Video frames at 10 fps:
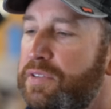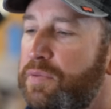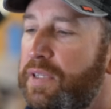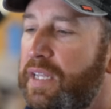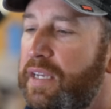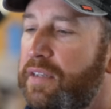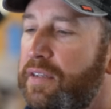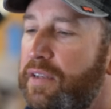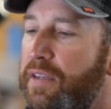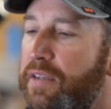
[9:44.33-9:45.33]
is when that
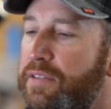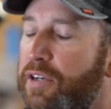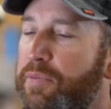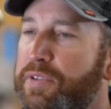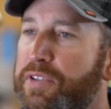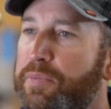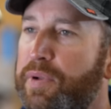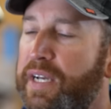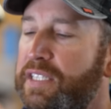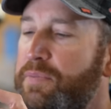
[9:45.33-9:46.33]
tournament took
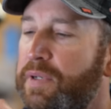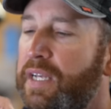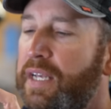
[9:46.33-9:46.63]
place. But